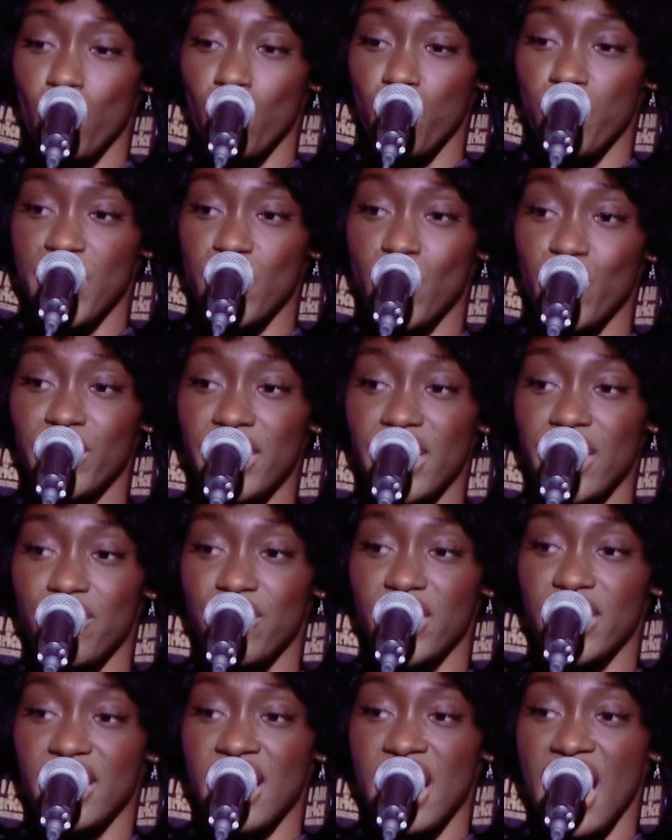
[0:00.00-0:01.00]
We don't
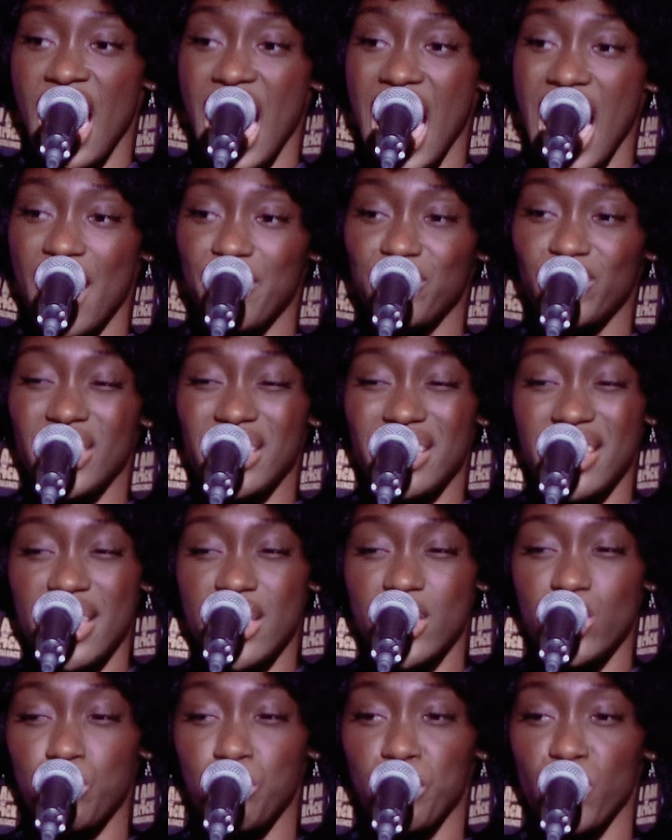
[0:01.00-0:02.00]
even have to
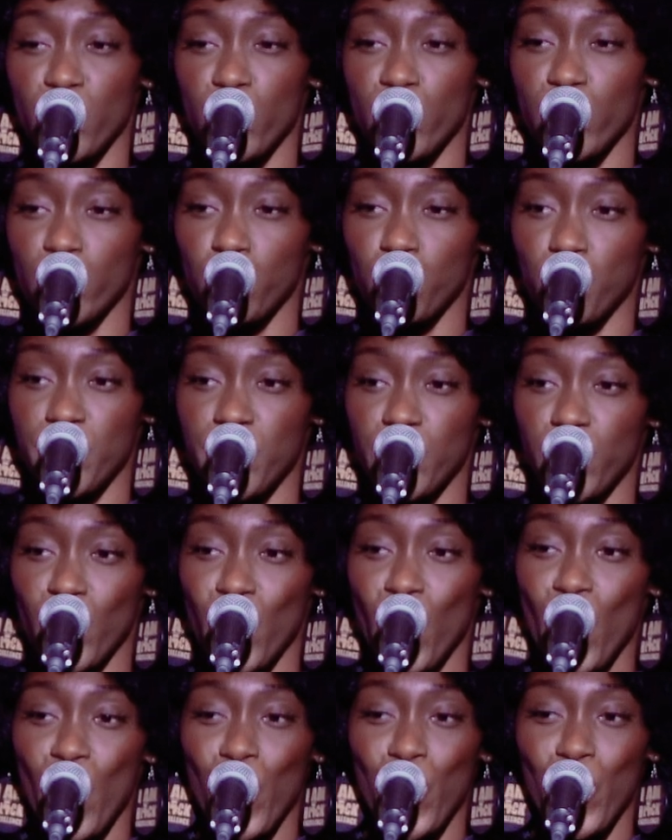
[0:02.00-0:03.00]
kiss, because we'll
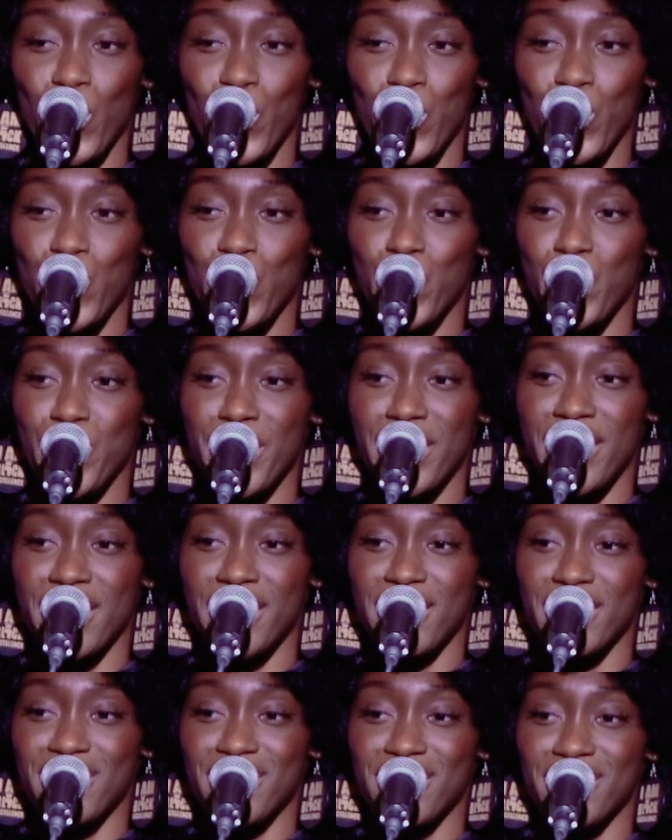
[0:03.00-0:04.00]

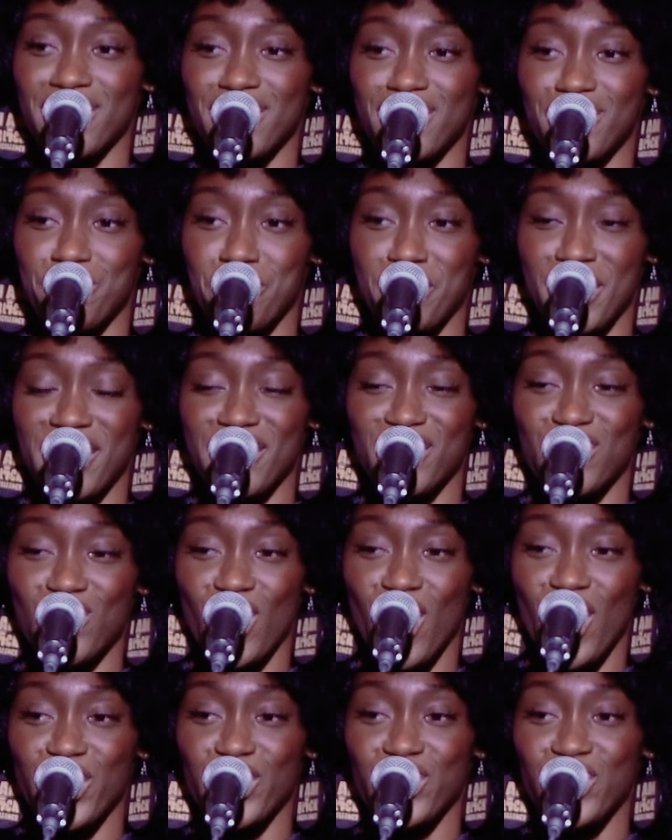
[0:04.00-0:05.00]
always be in
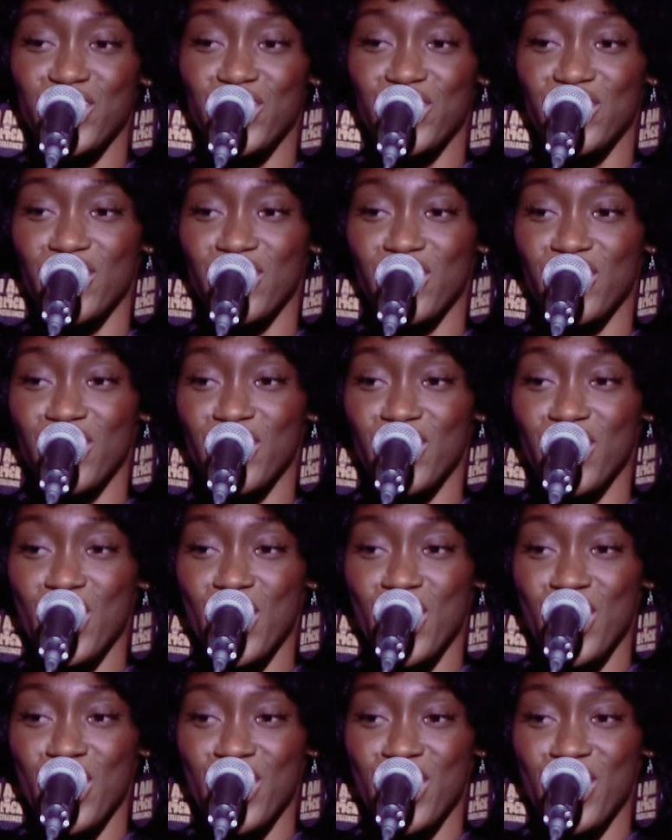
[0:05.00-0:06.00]
touch.
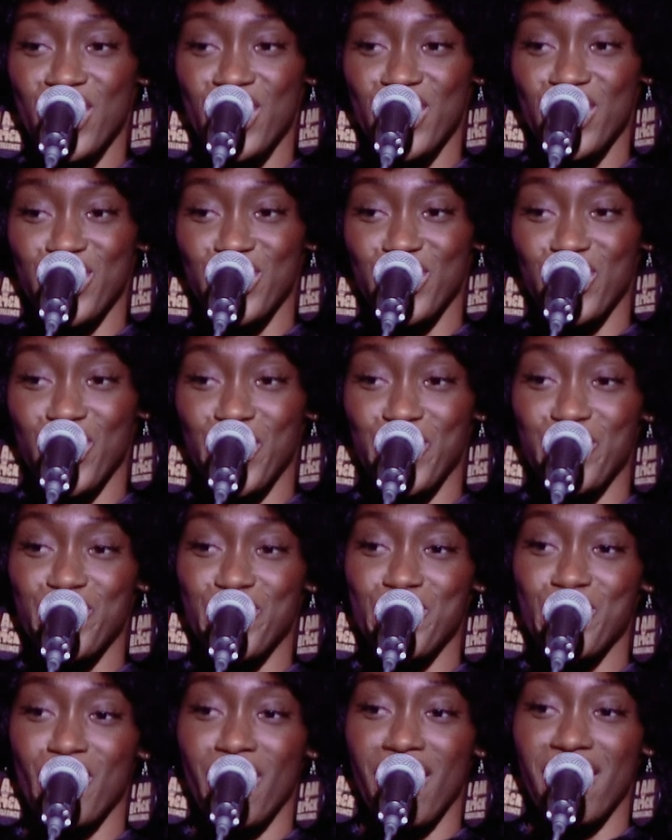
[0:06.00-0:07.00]
Not
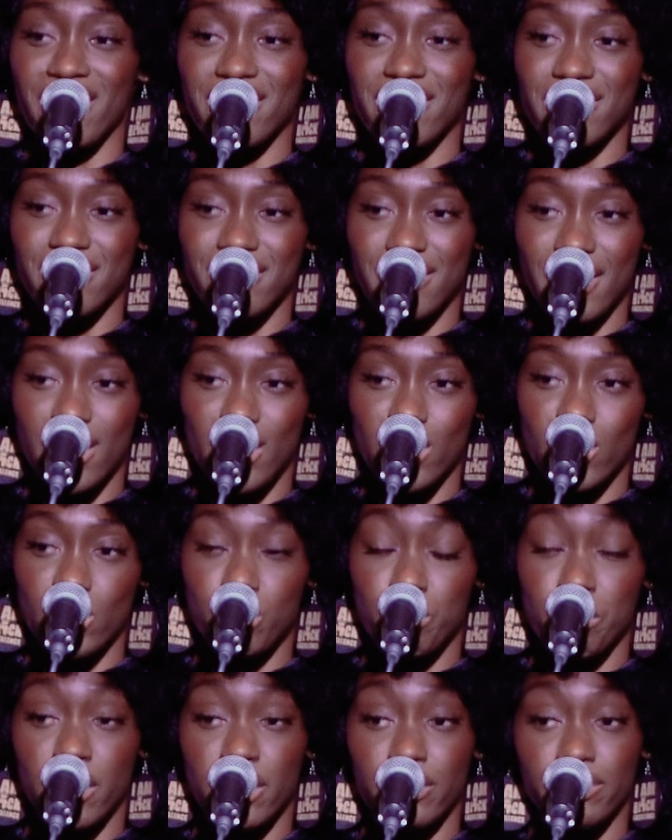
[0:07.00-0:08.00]
through
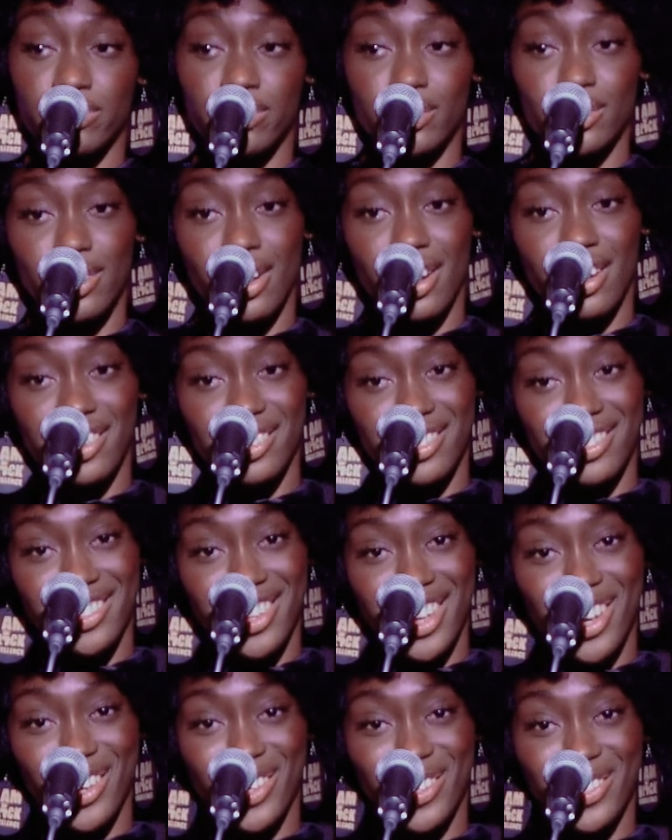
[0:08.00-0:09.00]
ourselves, but through
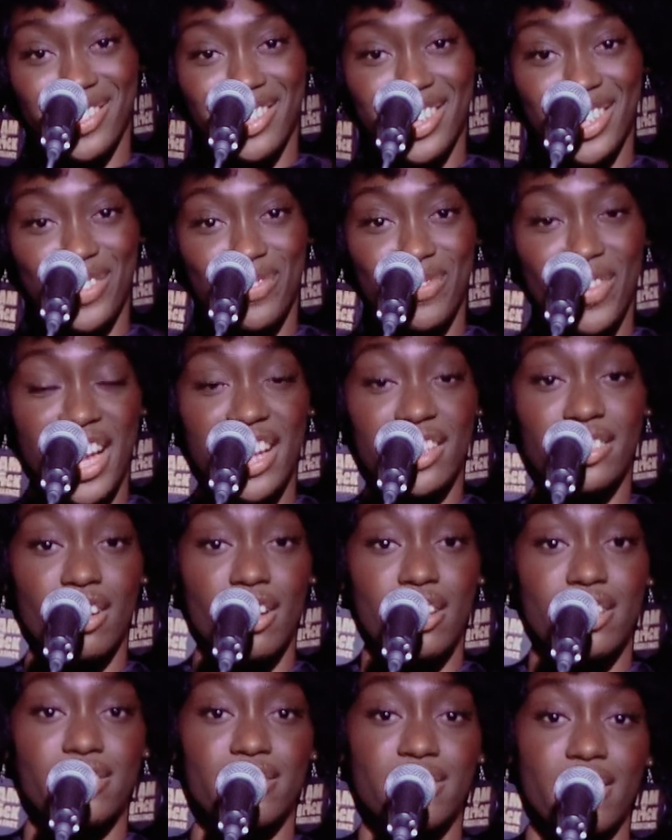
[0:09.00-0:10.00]
ourselves. Let's find
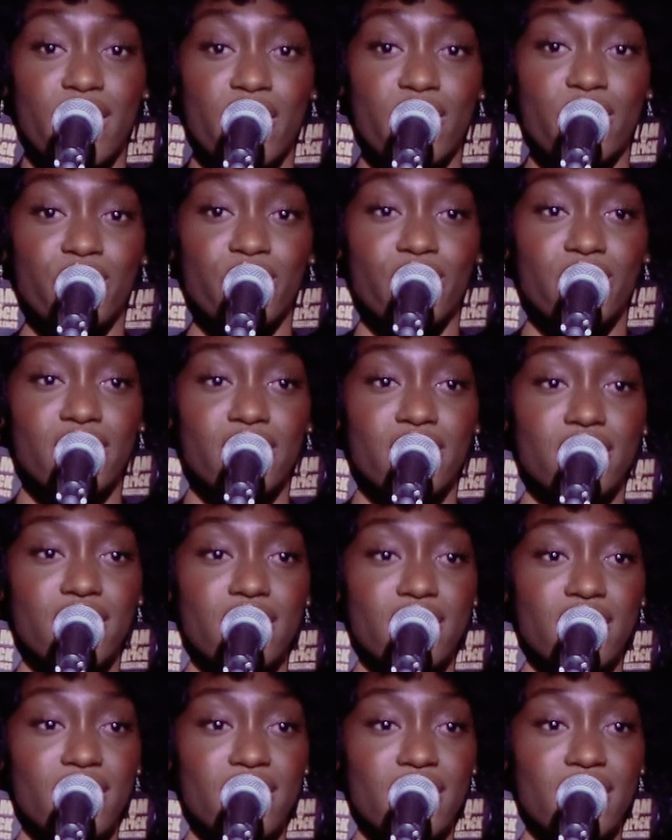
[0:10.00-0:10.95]
ourselves.